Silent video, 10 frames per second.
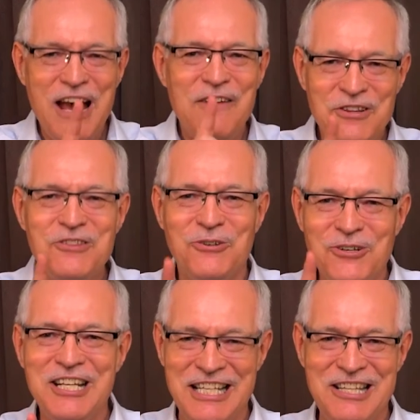have
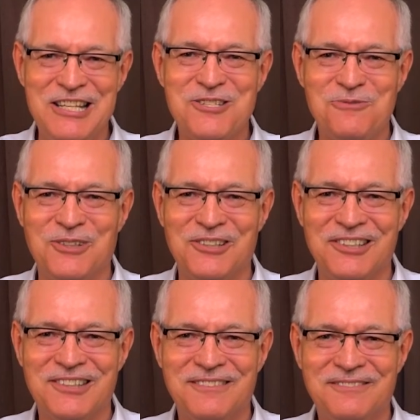authority in this
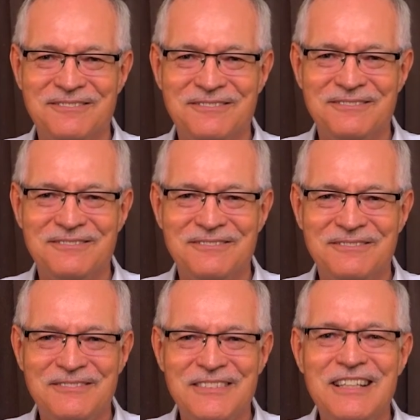world.
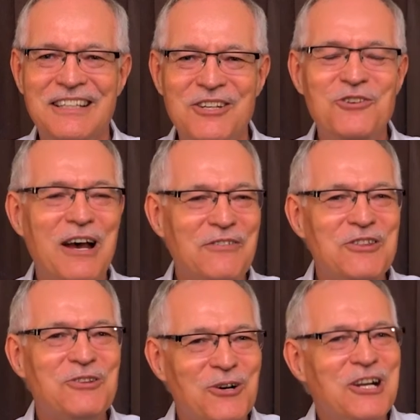You have
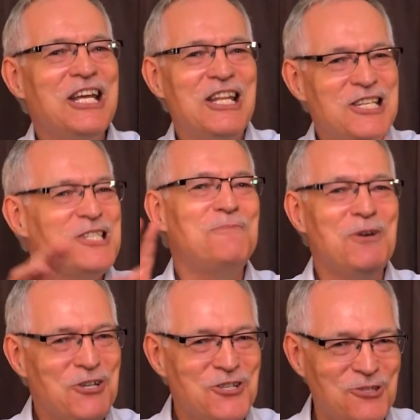authority in the
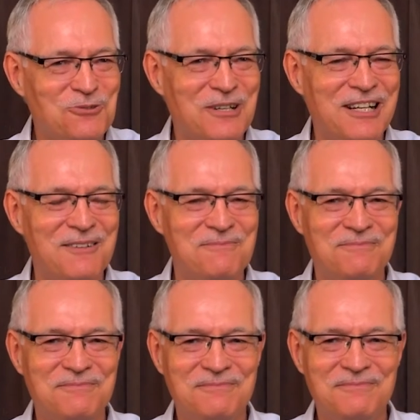spiritual
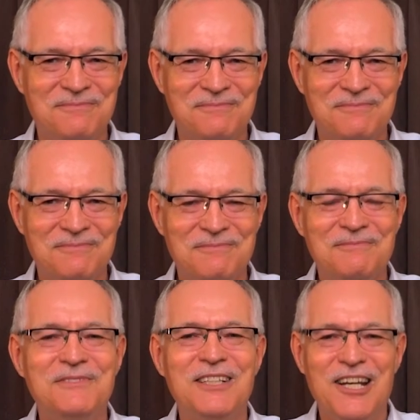
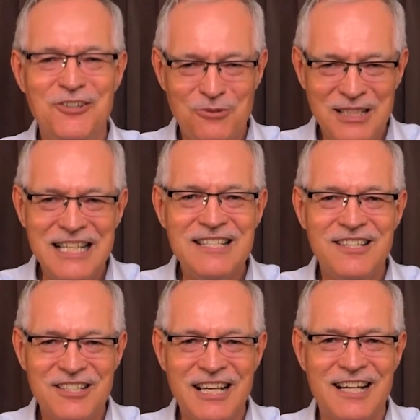realm. And you release
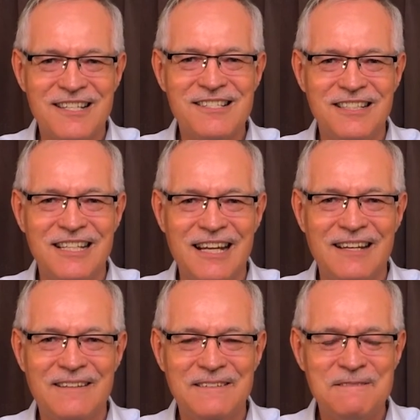it to us today.
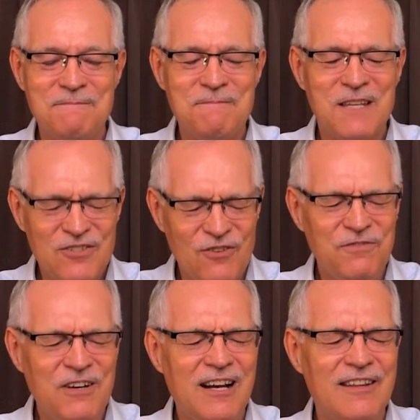So,
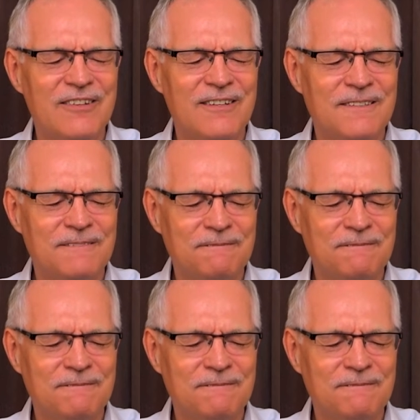Father,